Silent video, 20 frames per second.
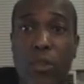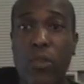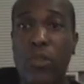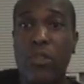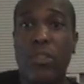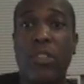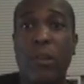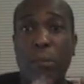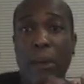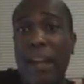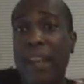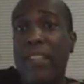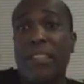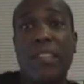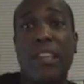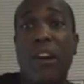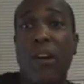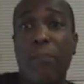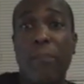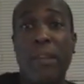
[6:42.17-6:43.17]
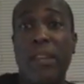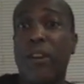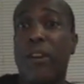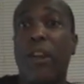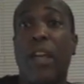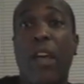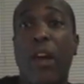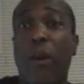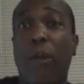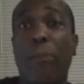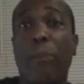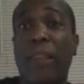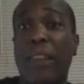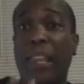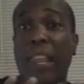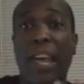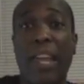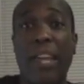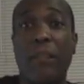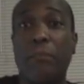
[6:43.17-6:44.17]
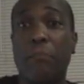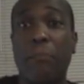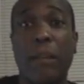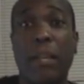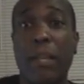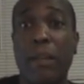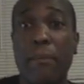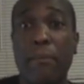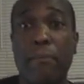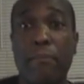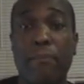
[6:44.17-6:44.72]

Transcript: Somebody tell me or help enlighten me.